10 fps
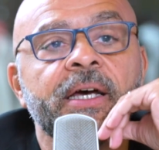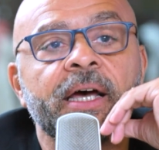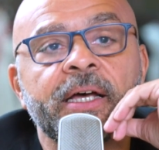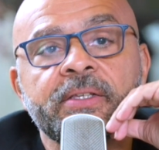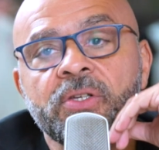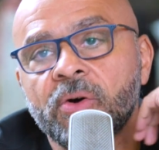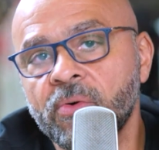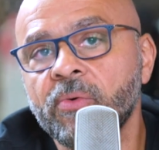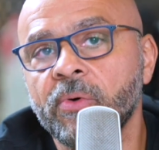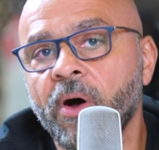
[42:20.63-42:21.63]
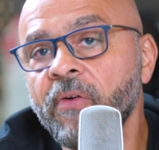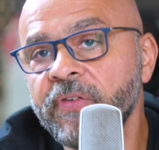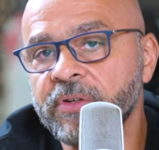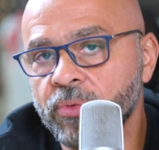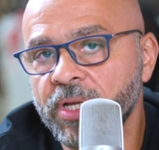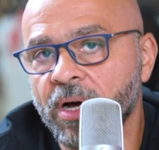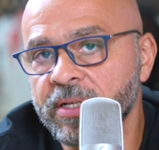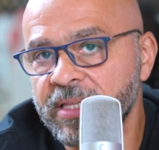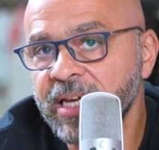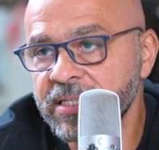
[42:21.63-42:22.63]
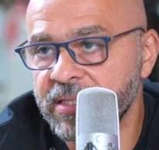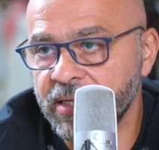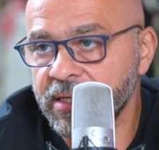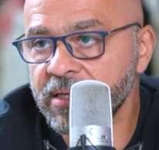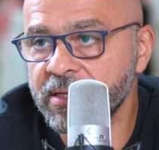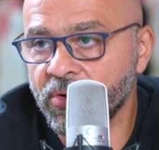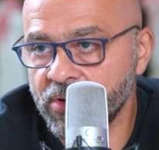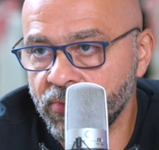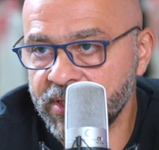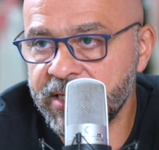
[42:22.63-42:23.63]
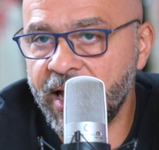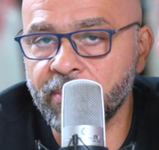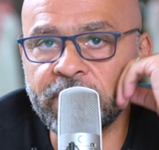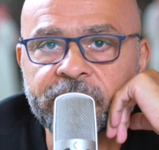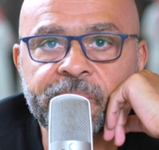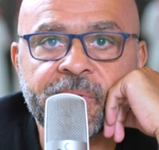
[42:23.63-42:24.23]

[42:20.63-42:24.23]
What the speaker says: And so often we are texting on WhatsApp,